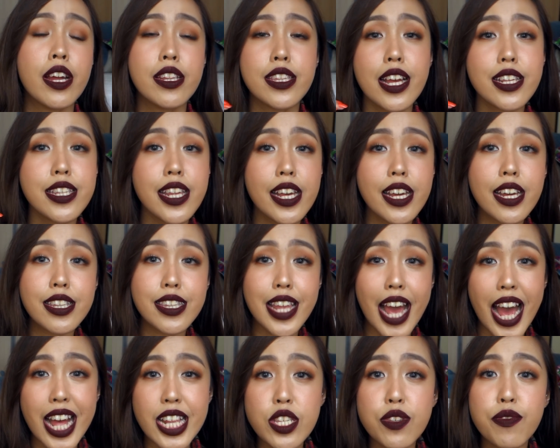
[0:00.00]
There's like a
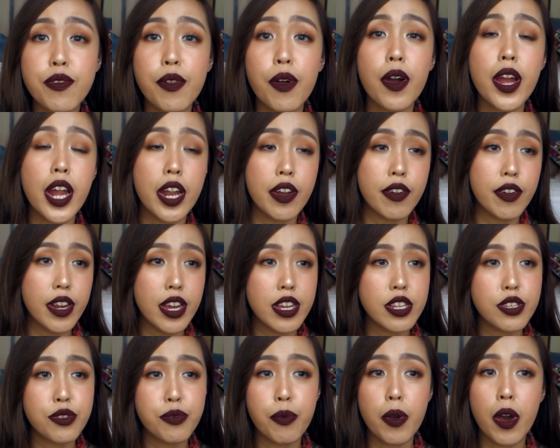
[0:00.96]
dance floor area
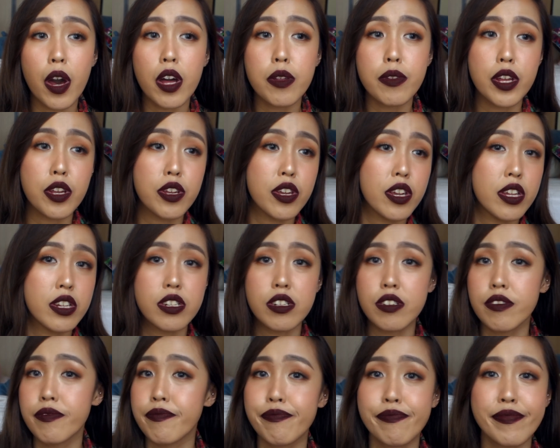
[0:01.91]
as well that you
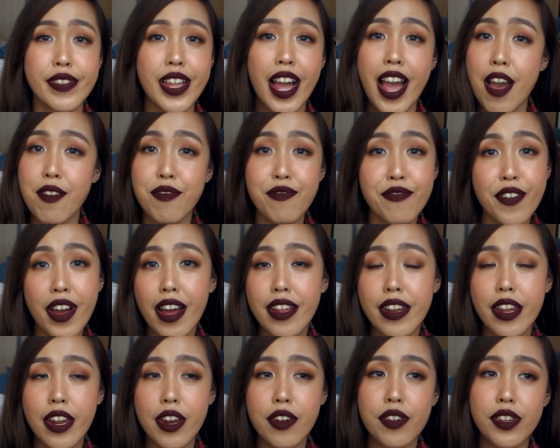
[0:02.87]
can have
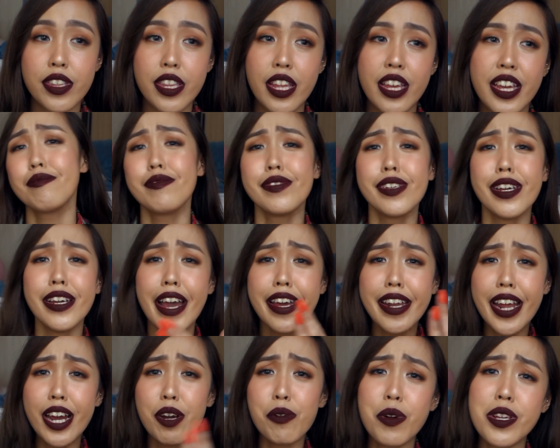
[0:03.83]
fun and everything,
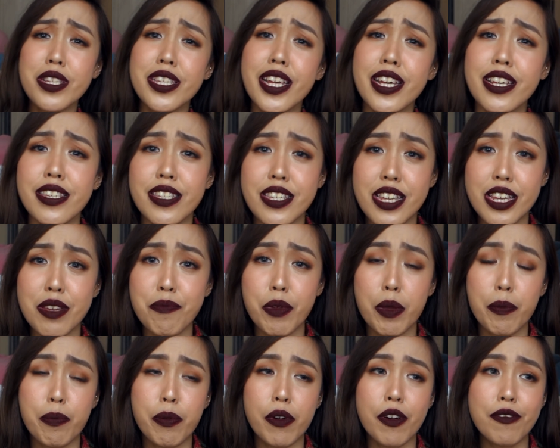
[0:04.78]
and I was like seeing
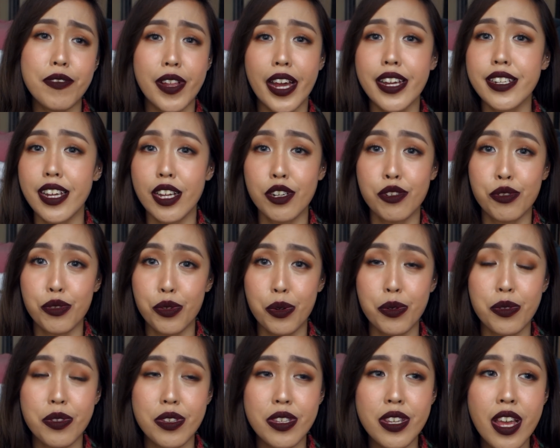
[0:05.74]
people flying their
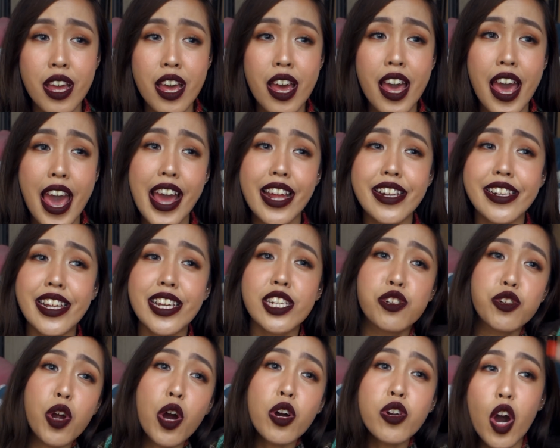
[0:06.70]
drones, and
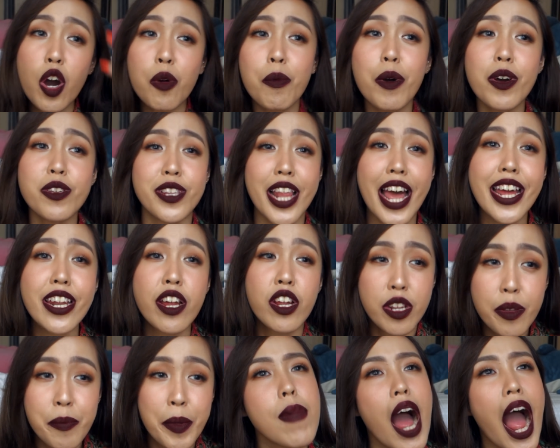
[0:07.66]
this drone almost landed
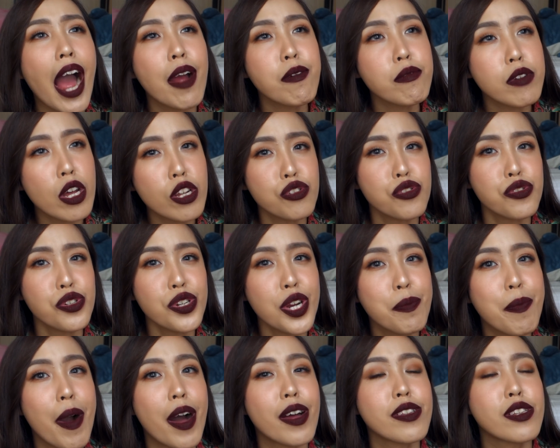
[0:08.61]
on me. I'm not sure
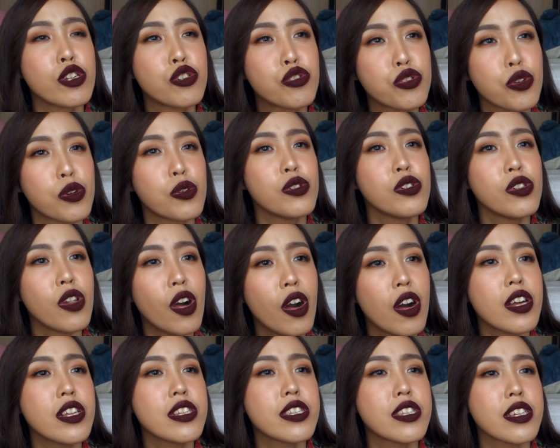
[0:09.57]
about the drone
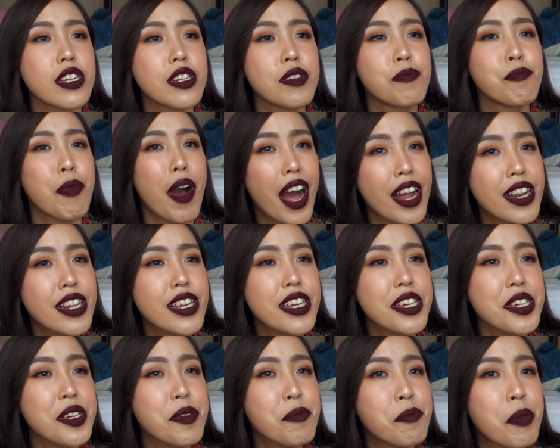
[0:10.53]
laws in
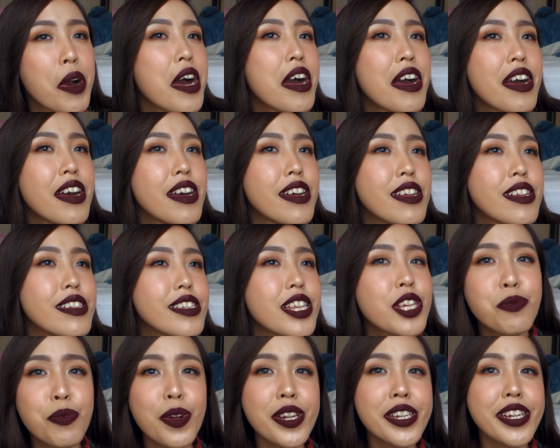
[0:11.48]
Bali, but
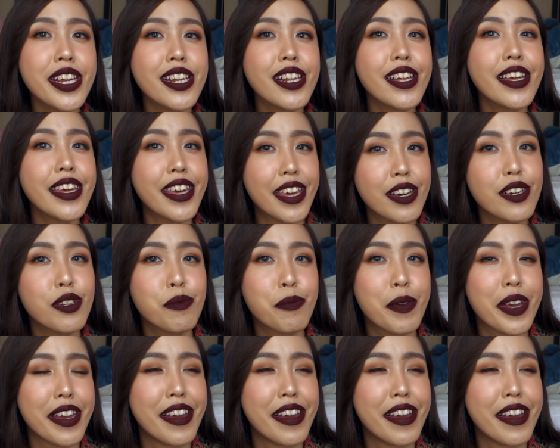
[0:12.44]
this one nearly killed me.